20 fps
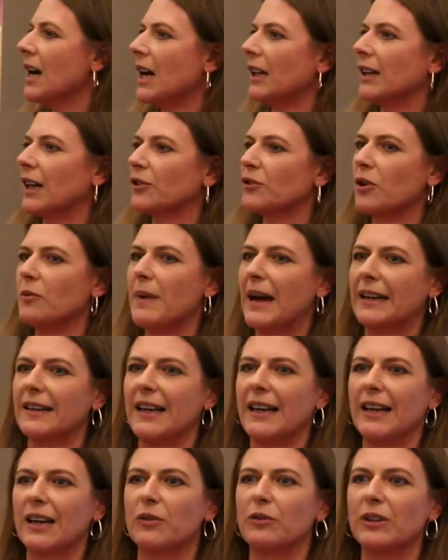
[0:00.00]

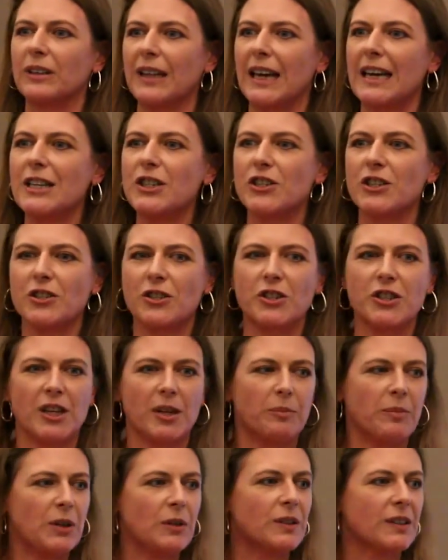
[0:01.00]
electromagnetic
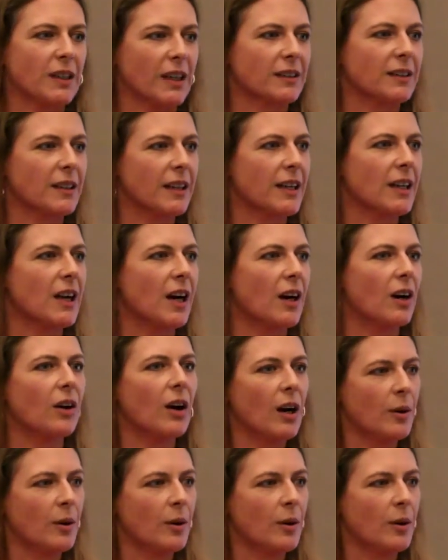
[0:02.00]
relationship, you suddenly go,